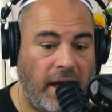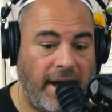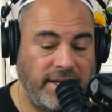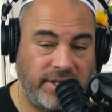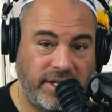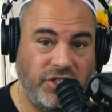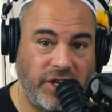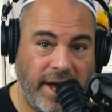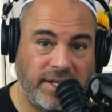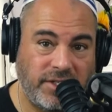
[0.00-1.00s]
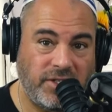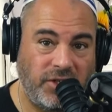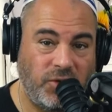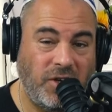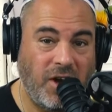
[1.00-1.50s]
I suggest
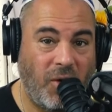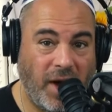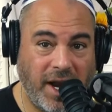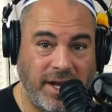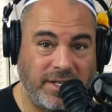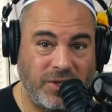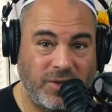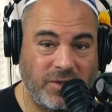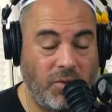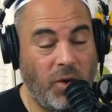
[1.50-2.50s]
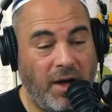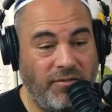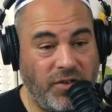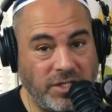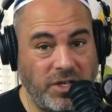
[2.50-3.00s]
you go on iTunes. Well,
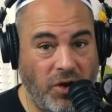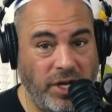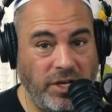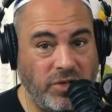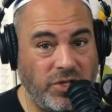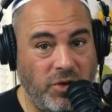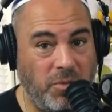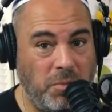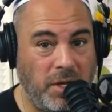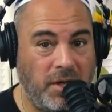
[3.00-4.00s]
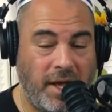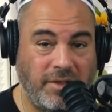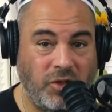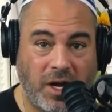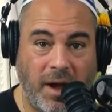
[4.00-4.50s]
first go to YouTube
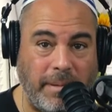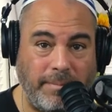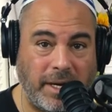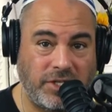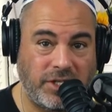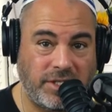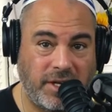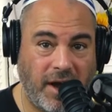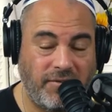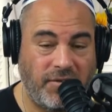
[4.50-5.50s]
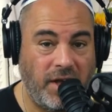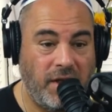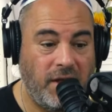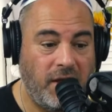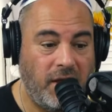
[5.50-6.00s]
and look up a bunch of stuff.
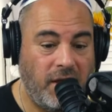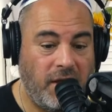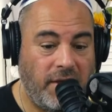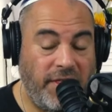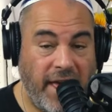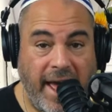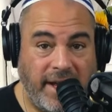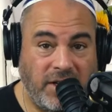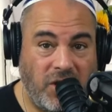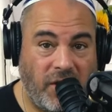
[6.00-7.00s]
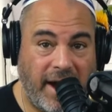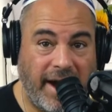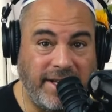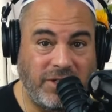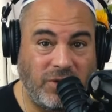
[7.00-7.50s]
Then go to
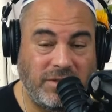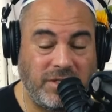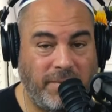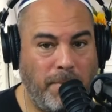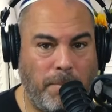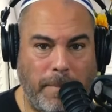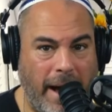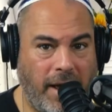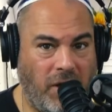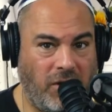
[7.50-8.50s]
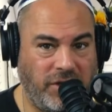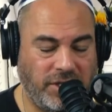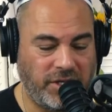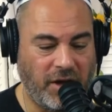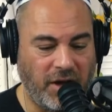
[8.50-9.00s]
iTunes and buy all the
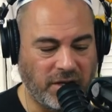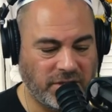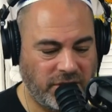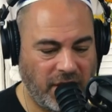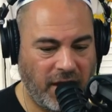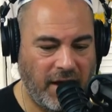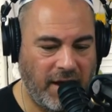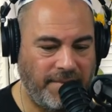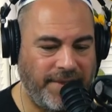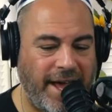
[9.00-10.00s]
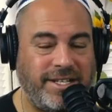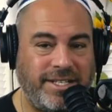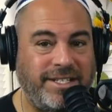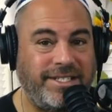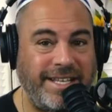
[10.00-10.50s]
songs. That's
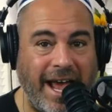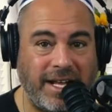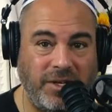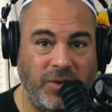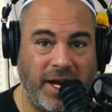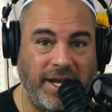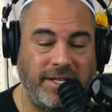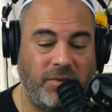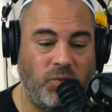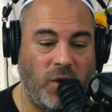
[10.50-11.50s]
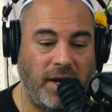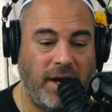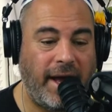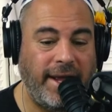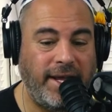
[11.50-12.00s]
exactly what I did. What
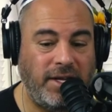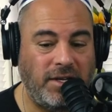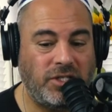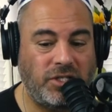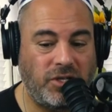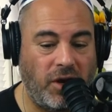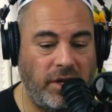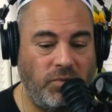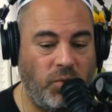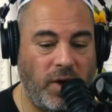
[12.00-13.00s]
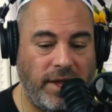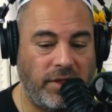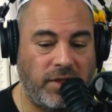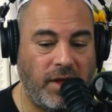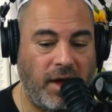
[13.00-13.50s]
I started
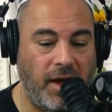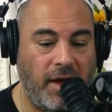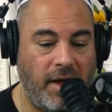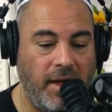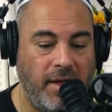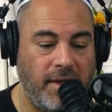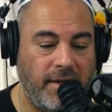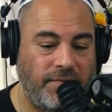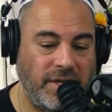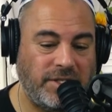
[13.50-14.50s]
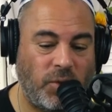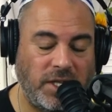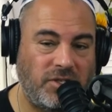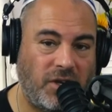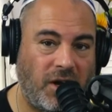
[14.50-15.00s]
with this
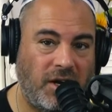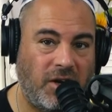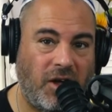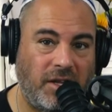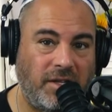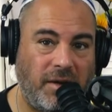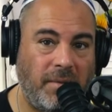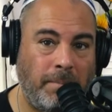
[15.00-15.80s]
one song called